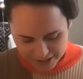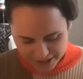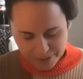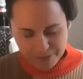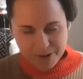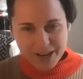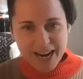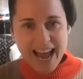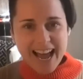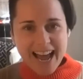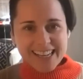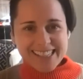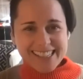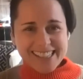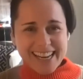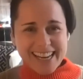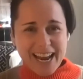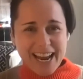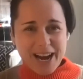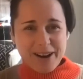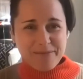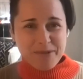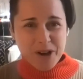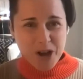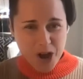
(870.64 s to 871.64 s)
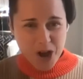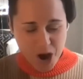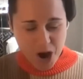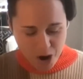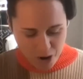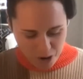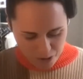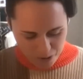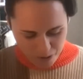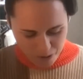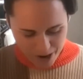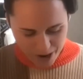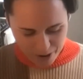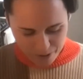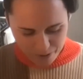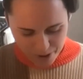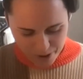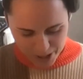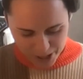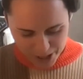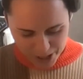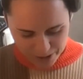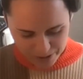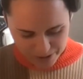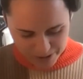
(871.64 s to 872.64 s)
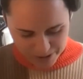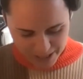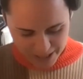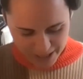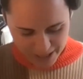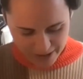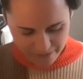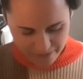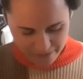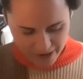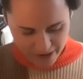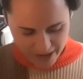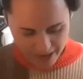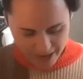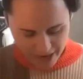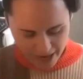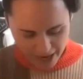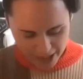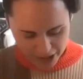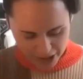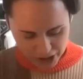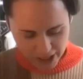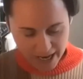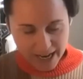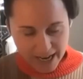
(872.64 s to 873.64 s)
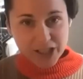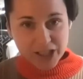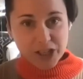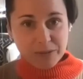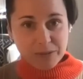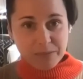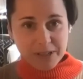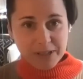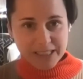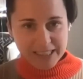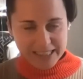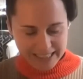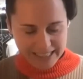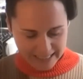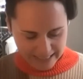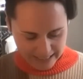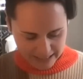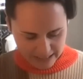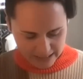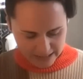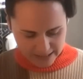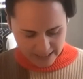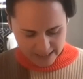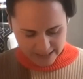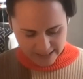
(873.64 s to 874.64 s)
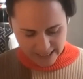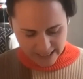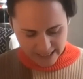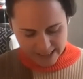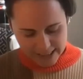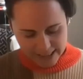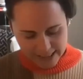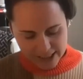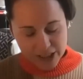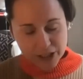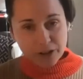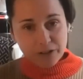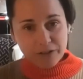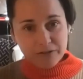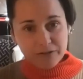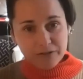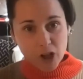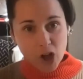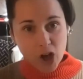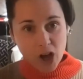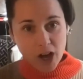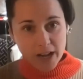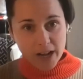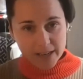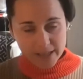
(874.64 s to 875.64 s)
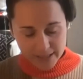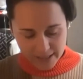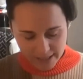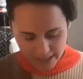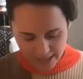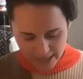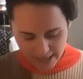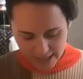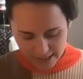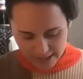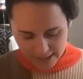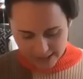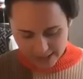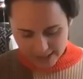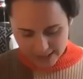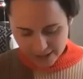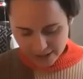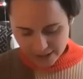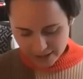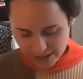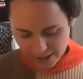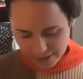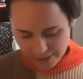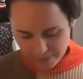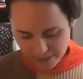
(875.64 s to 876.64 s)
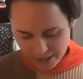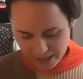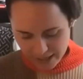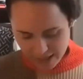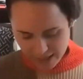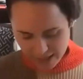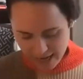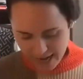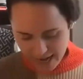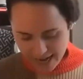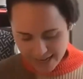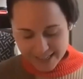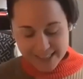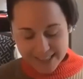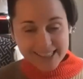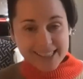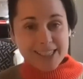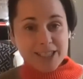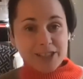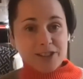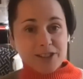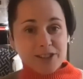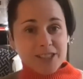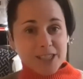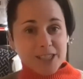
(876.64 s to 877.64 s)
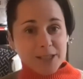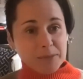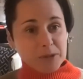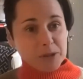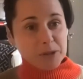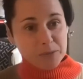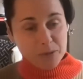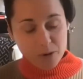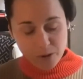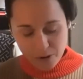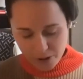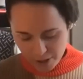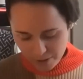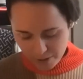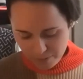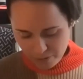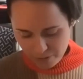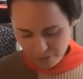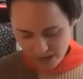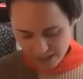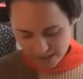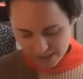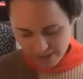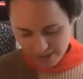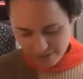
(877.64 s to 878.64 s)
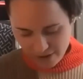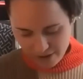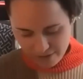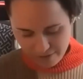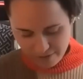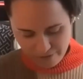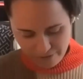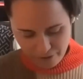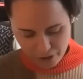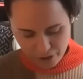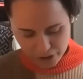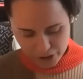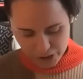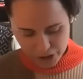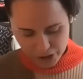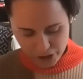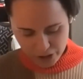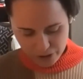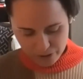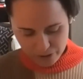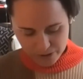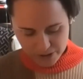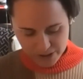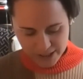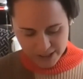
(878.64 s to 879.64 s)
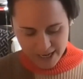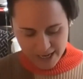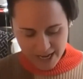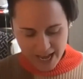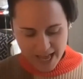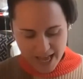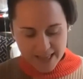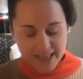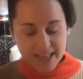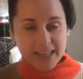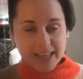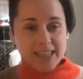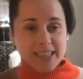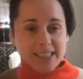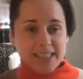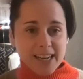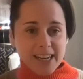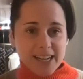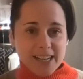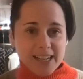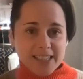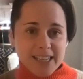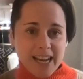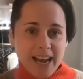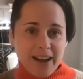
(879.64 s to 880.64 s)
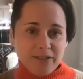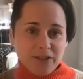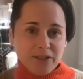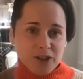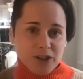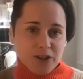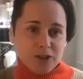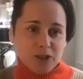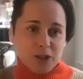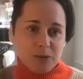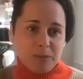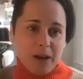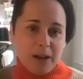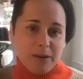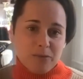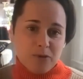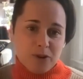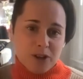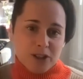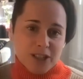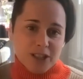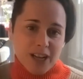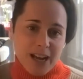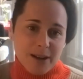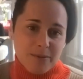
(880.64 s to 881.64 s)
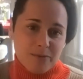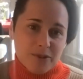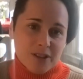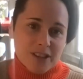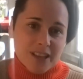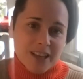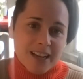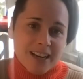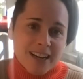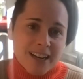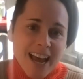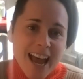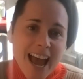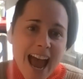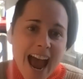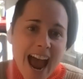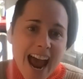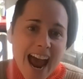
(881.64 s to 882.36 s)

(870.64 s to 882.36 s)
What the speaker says: Someone asked Sam, what do you think of ChatGPT? And he says, it's still flawed, still limited, and it still seems more impressive on first use than it does after you spend more time with it.